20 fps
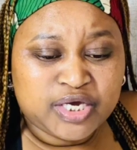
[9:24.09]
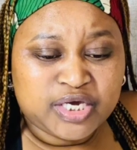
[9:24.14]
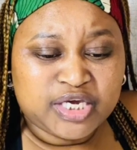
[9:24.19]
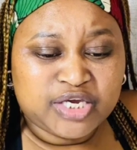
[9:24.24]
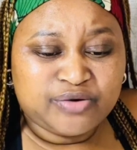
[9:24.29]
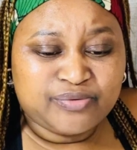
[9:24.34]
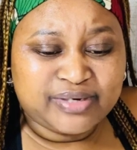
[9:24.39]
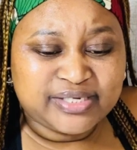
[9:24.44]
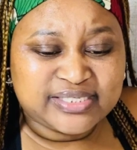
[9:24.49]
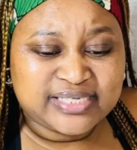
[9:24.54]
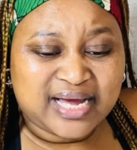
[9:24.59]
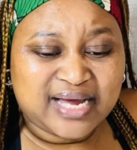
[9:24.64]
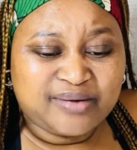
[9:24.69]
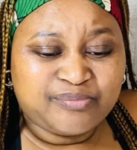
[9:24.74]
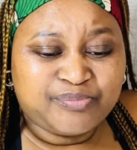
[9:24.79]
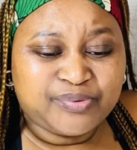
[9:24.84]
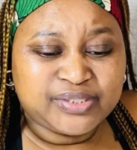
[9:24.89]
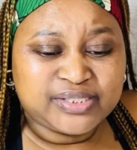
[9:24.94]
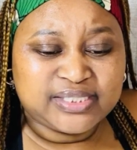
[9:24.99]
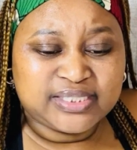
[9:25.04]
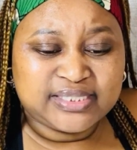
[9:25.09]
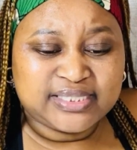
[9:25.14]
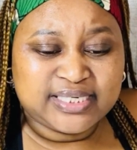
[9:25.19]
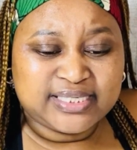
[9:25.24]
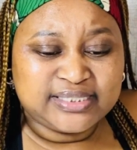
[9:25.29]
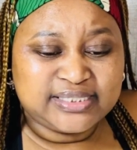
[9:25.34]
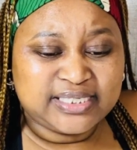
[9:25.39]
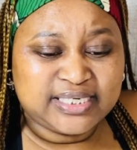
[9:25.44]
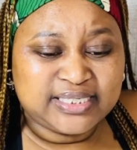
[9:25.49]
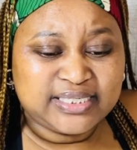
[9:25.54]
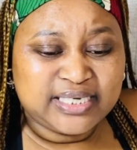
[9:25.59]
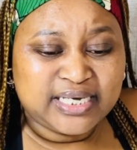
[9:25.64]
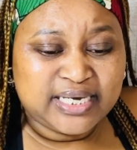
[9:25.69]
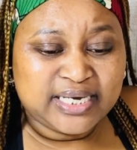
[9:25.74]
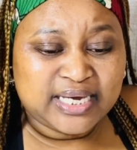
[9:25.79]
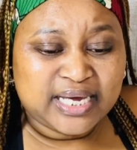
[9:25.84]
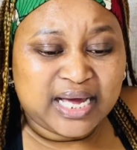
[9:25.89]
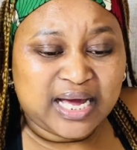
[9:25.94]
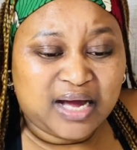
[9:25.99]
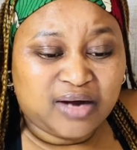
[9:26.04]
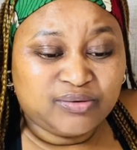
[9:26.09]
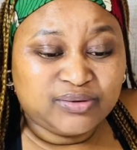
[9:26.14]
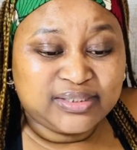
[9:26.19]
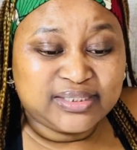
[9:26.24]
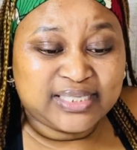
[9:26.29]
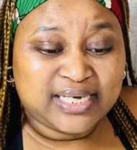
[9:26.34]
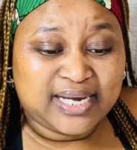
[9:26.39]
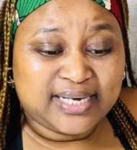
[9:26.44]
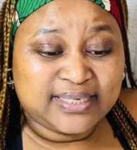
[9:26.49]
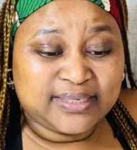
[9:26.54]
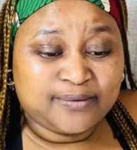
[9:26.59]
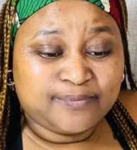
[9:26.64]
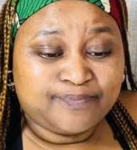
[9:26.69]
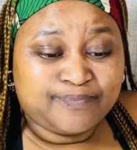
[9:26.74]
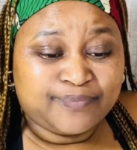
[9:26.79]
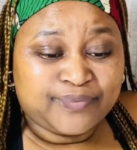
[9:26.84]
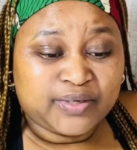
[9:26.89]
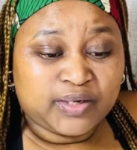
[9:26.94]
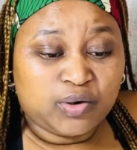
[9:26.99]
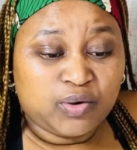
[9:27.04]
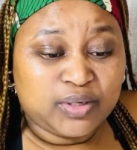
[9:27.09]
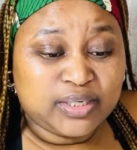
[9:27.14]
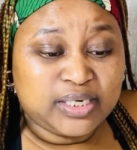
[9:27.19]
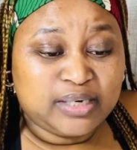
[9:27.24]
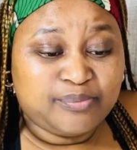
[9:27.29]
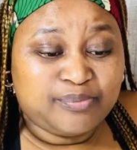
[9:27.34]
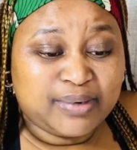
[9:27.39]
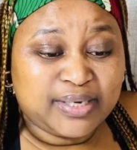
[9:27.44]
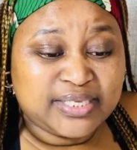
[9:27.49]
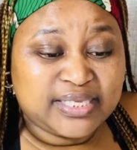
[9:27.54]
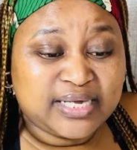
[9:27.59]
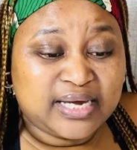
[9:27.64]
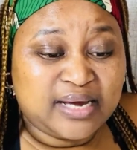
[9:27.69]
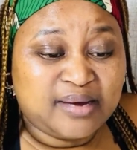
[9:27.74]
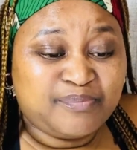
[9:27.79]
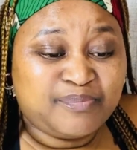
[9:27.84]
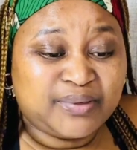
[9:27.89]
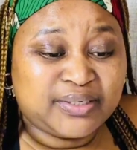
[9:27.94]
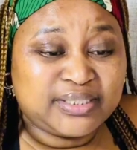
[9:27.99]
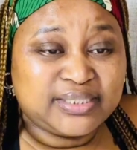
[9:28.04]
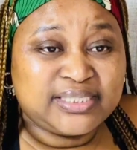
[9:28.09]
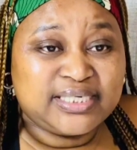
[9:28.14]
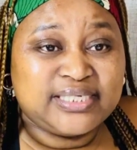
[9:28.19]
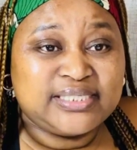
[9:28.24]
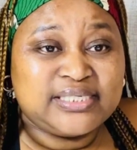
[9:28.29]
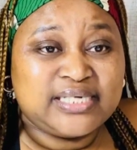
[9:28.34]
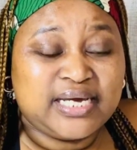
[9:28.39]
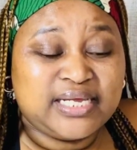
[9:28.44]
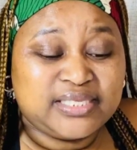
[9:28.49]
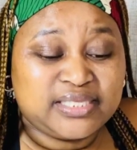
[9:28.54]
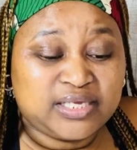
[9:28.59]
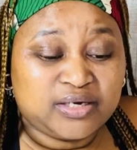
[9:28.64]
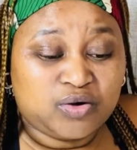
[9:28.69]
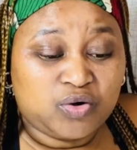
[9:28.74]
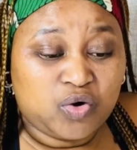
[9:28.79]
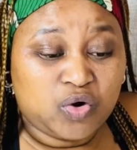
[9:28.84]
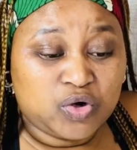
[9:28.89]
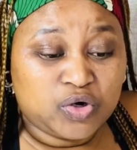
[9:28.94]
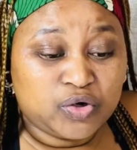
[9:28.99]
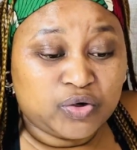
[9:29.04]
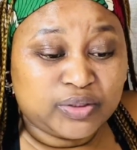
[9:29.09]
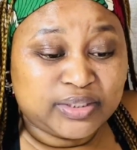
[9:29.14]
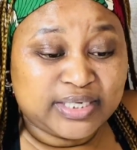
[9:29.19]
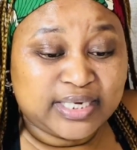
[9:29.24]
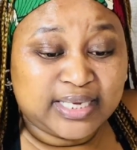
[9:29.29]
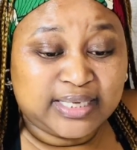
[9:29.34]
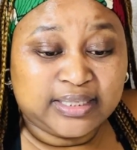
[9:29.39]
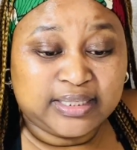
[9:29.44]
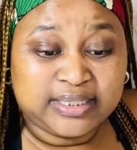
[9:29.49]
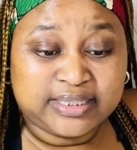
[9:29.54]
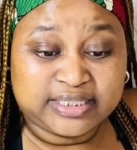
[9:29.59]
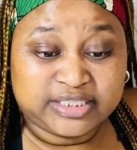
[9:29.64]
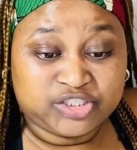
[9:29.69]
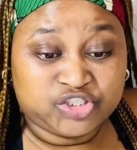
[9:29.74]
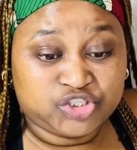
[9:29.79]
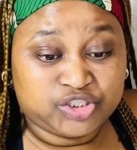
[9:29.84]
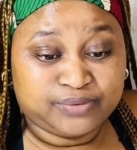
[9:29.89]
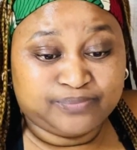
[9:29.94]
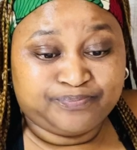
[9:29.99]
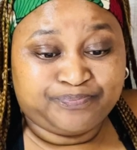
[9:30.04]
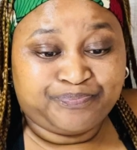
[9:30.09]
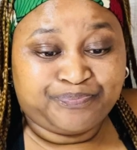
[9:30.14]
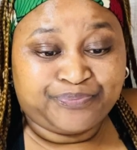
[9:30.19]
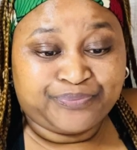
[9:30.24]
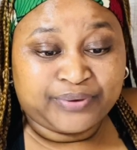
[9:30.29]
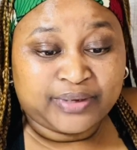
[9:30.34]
It was unprecedented, outdone only by the apartheid and the colonial regime.